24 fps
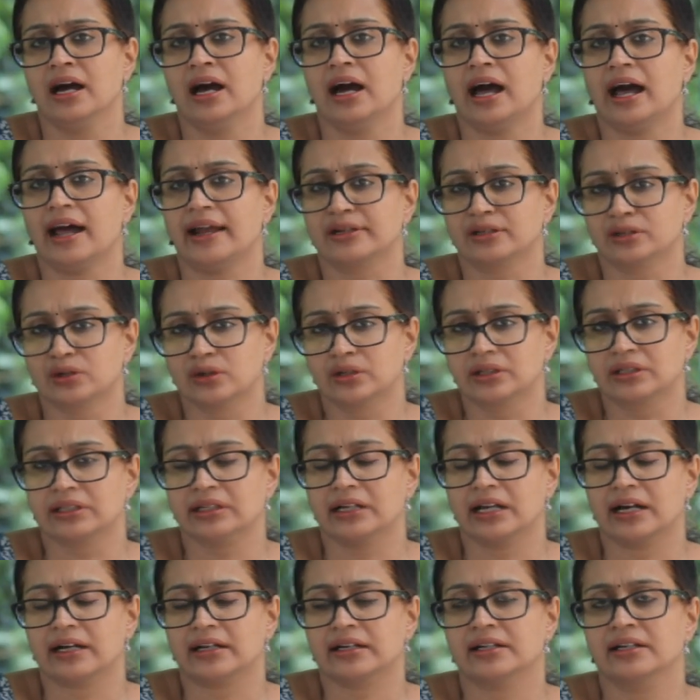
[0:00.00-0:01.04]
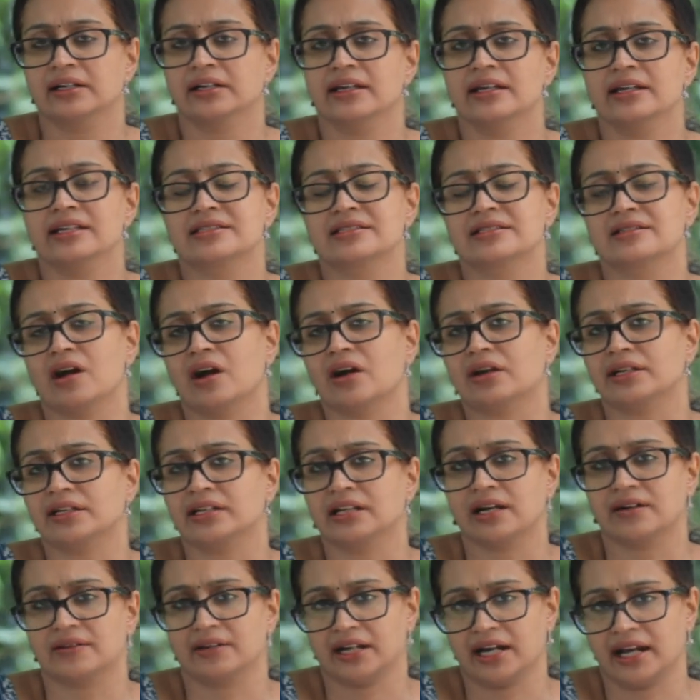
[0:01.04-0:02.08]
and good luck is not
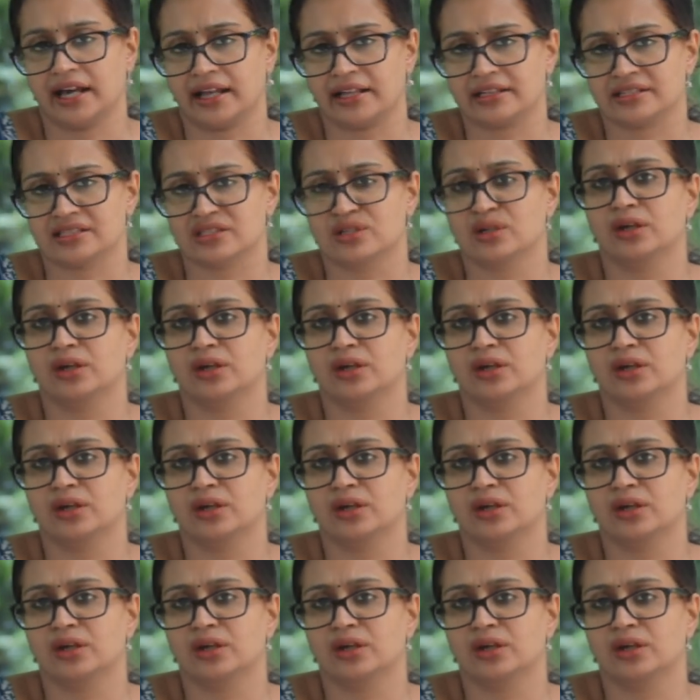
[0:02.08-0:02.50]
in our hands.